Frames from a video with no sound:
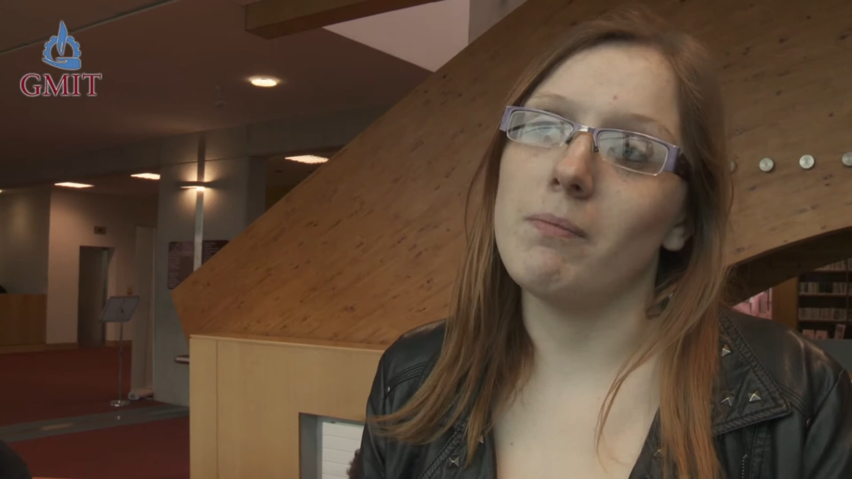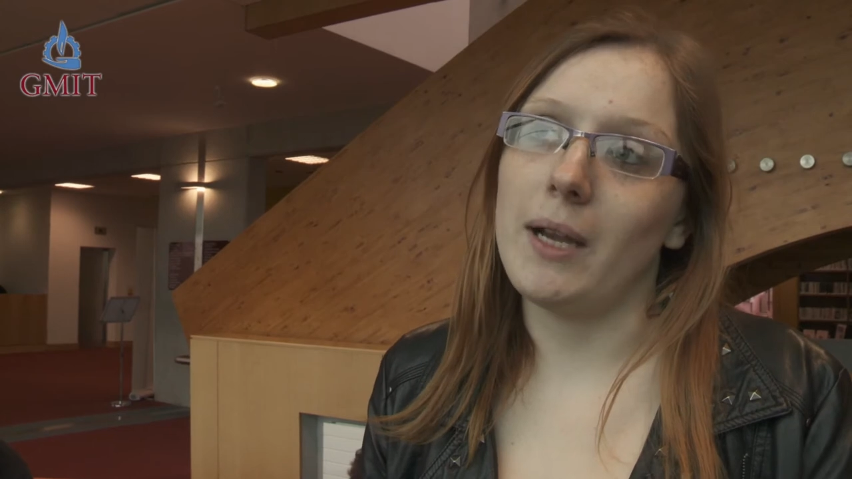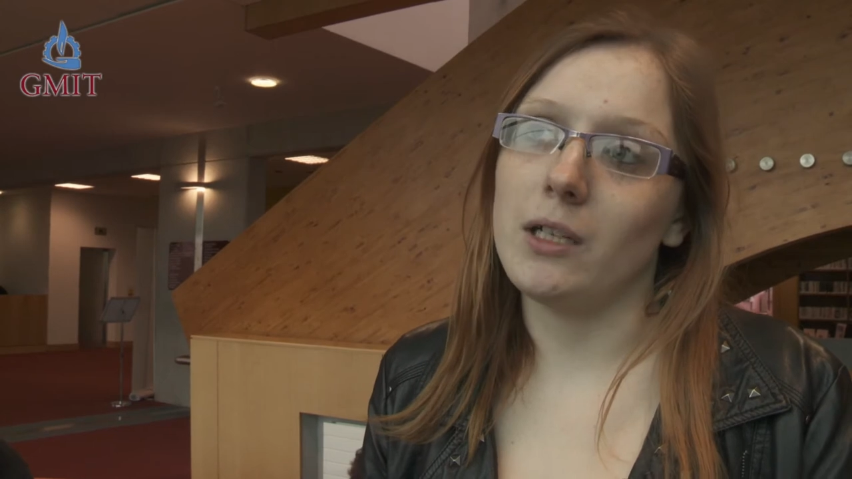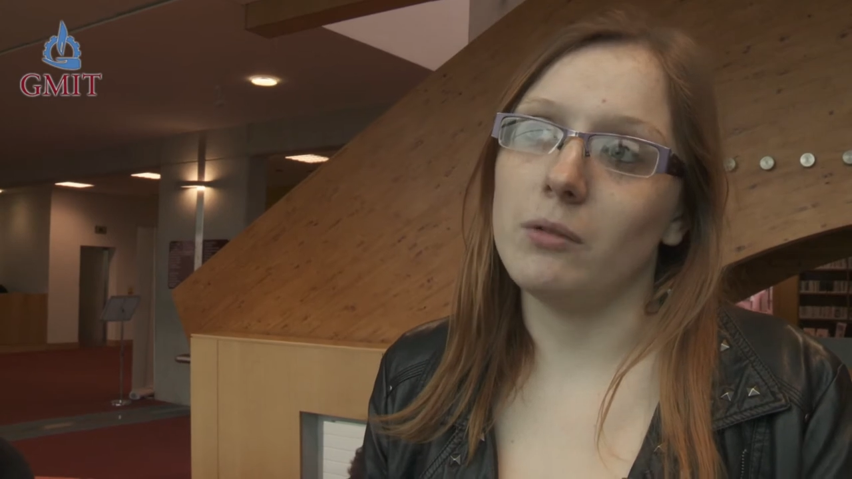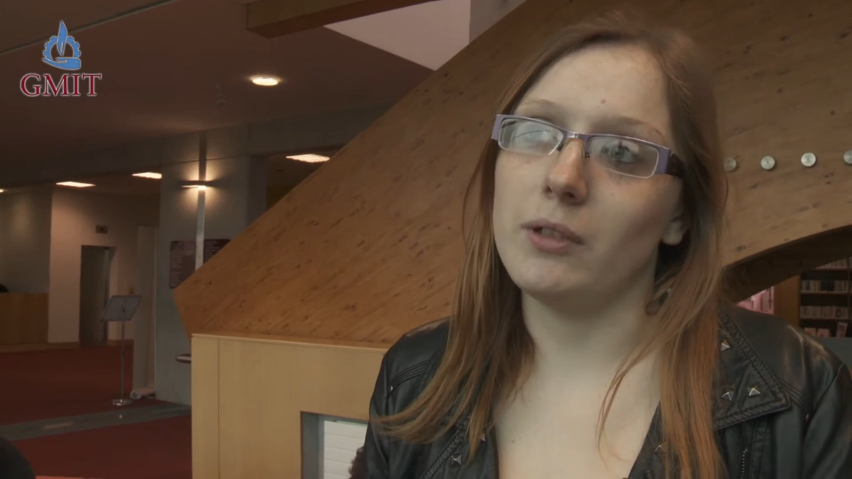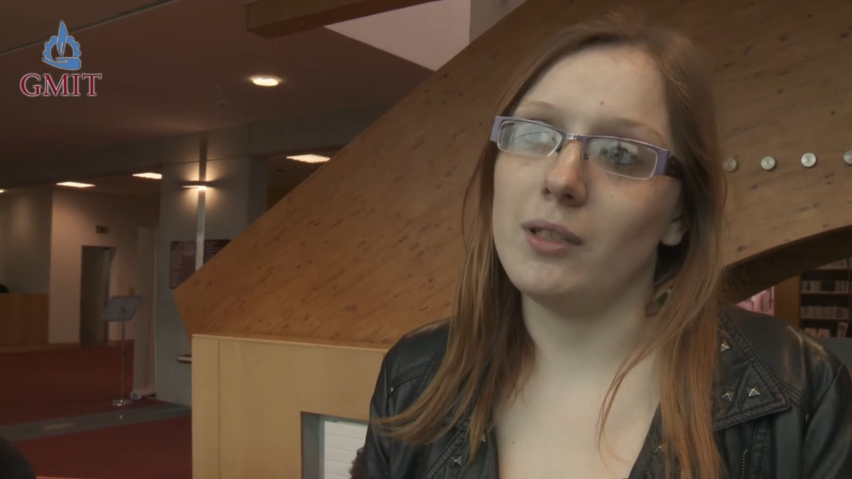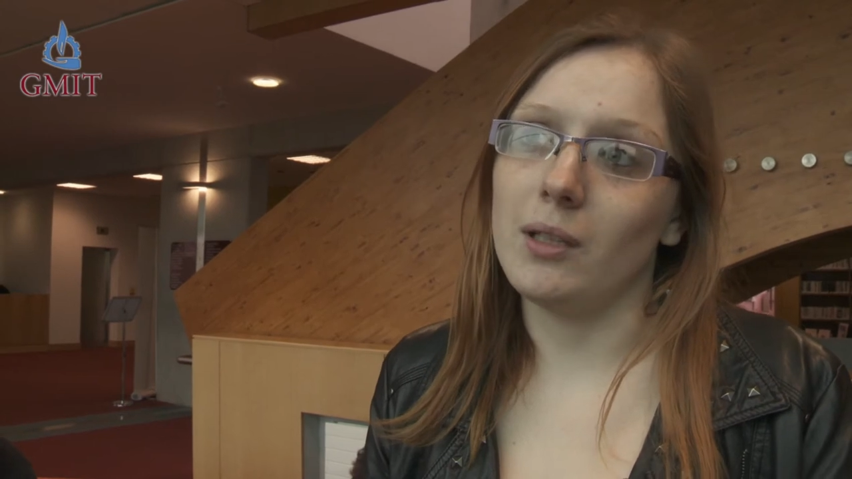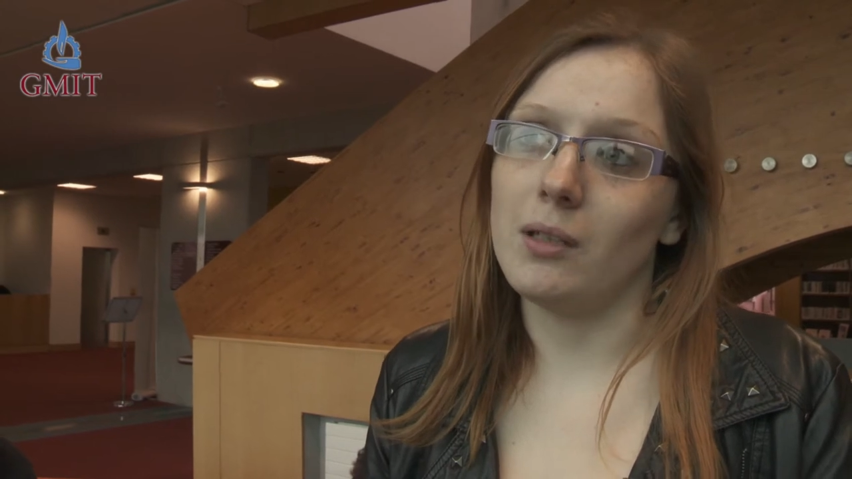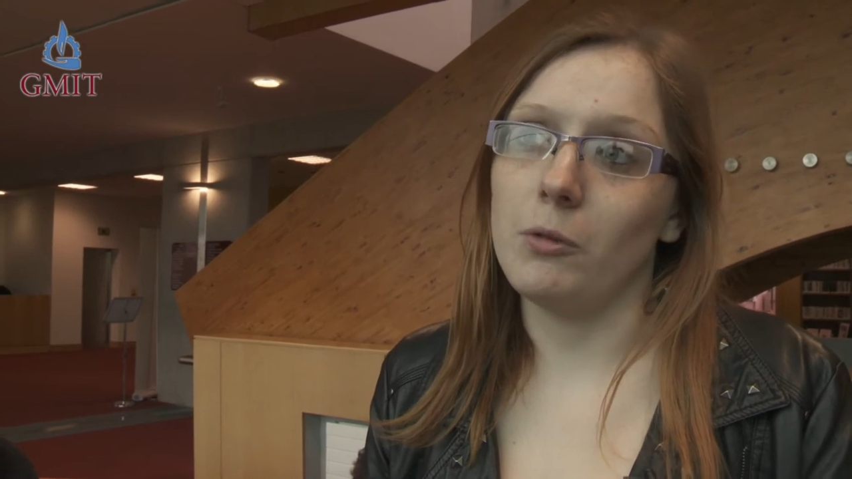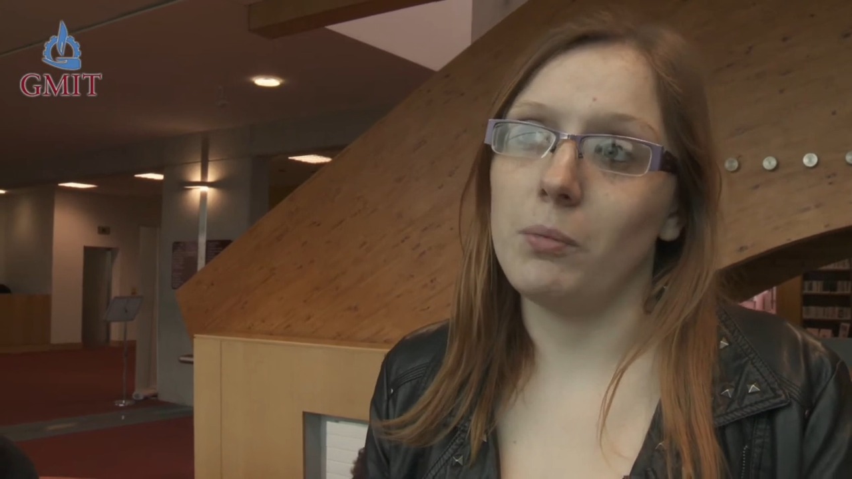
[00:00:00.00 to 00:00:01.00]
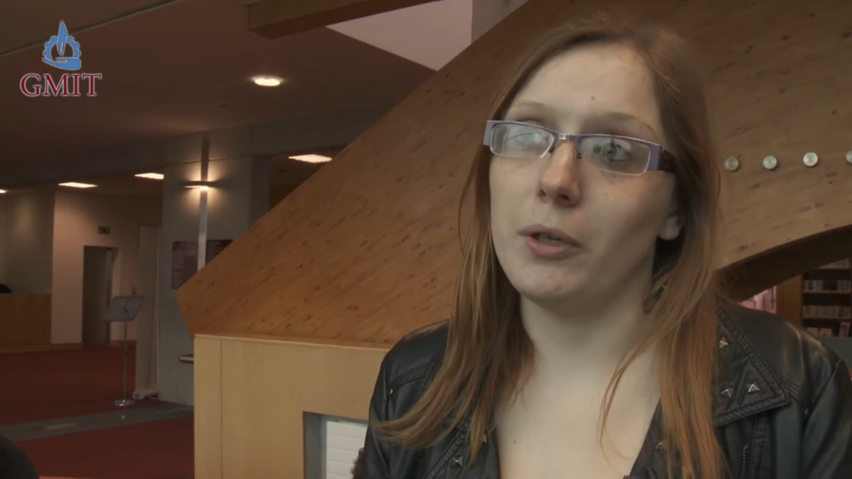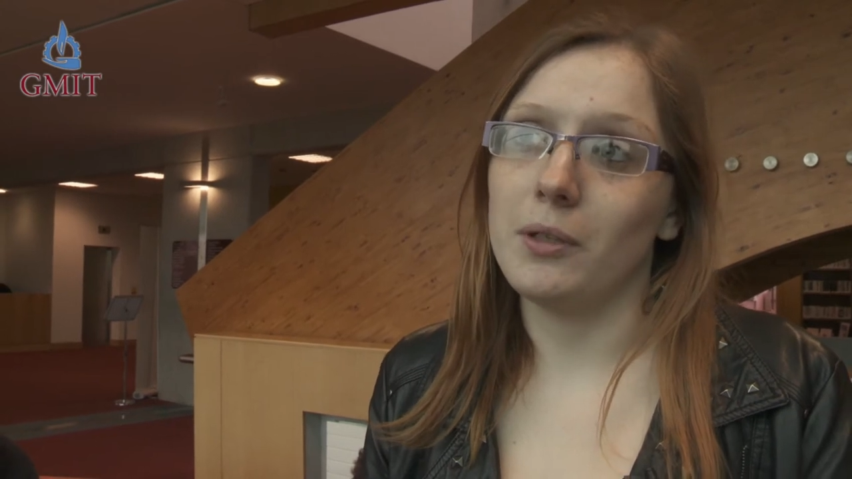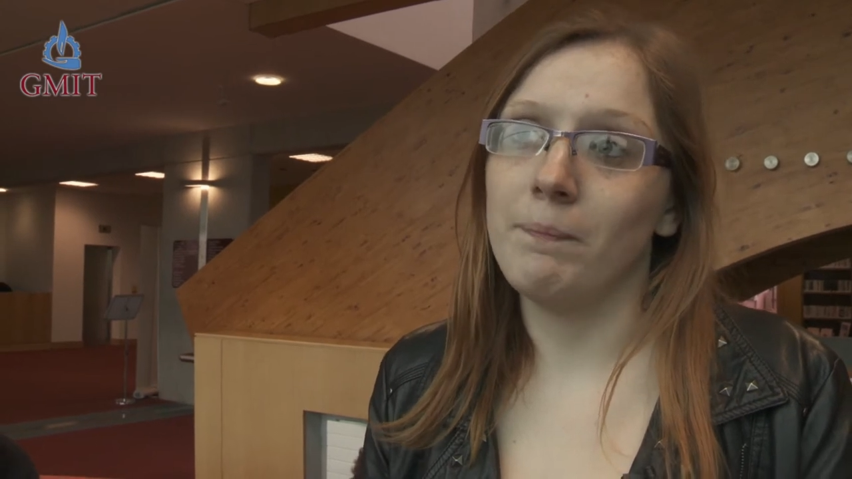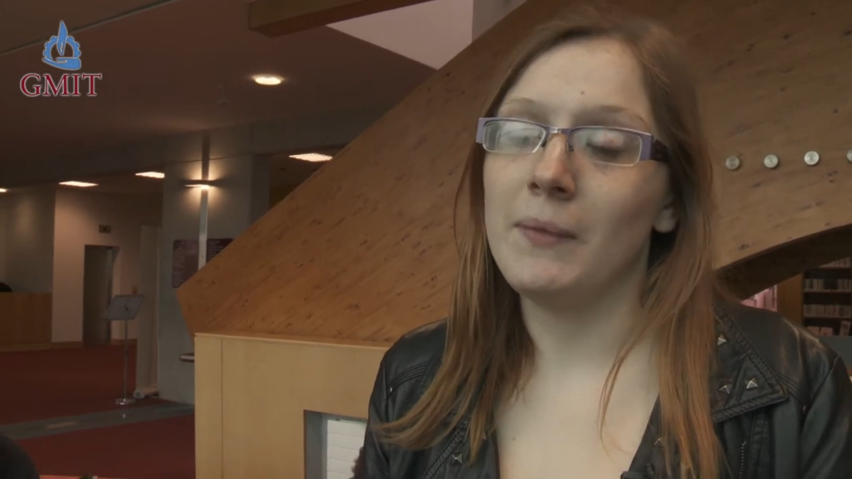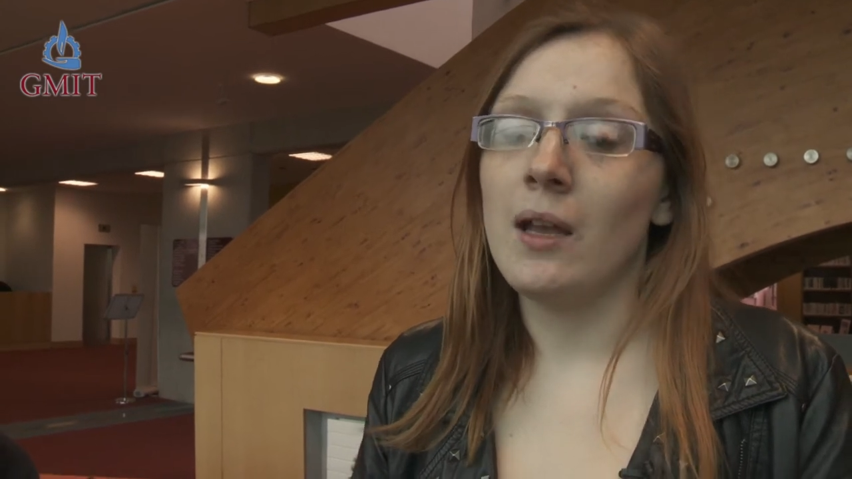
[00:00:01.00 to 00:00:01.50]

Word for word: back to us at the Newport.